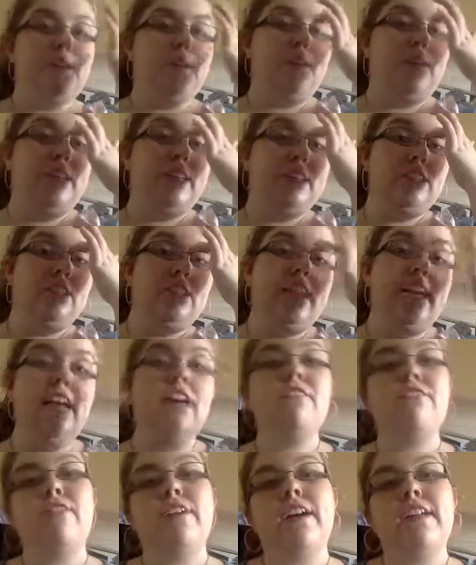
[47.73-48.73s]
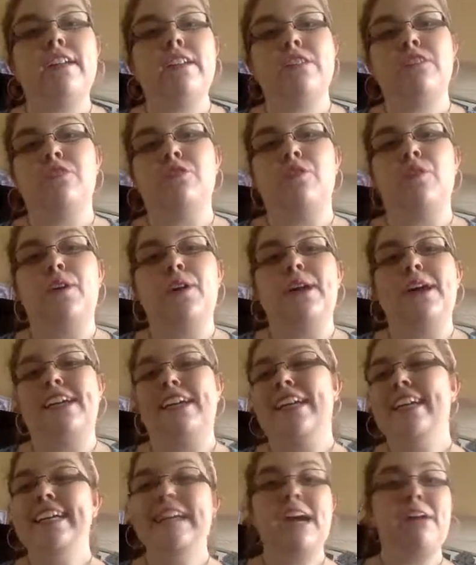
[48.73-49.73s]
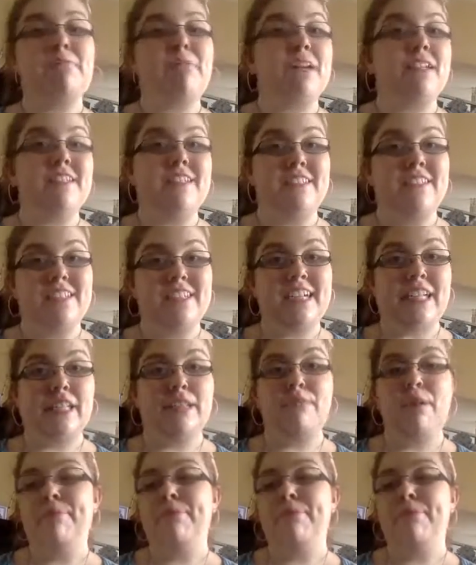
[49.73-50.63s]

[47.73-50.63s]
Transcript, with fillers: ones you can't find in the store, and I can't wait to look at them.